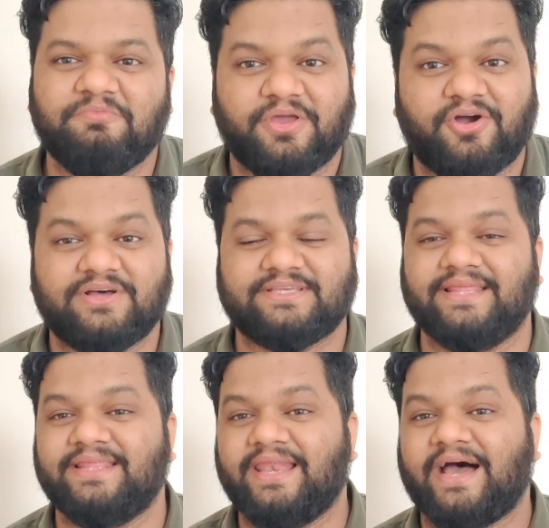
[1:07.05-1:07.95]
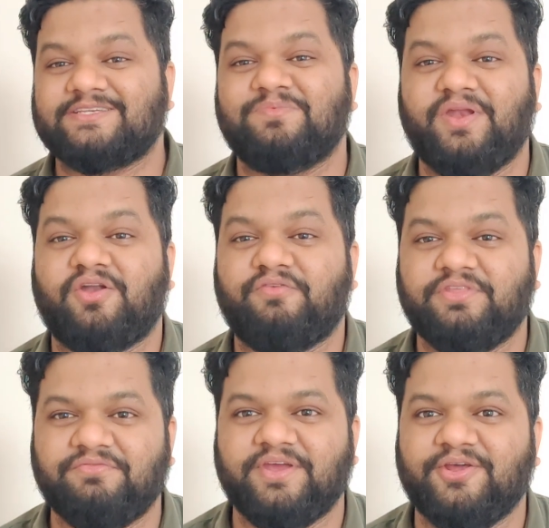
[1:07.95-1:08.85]
because in the last minute of
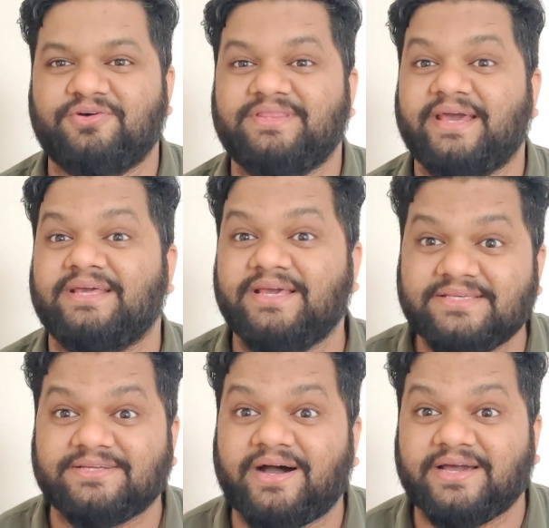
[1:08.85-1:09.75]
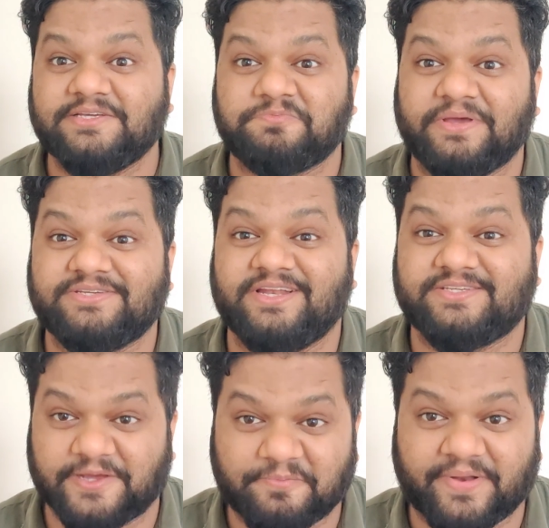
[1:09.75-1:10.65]
the video there is a special
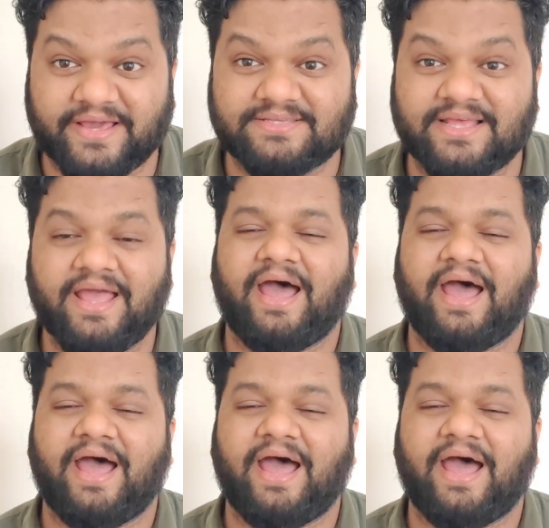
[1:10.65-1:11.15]
surprise,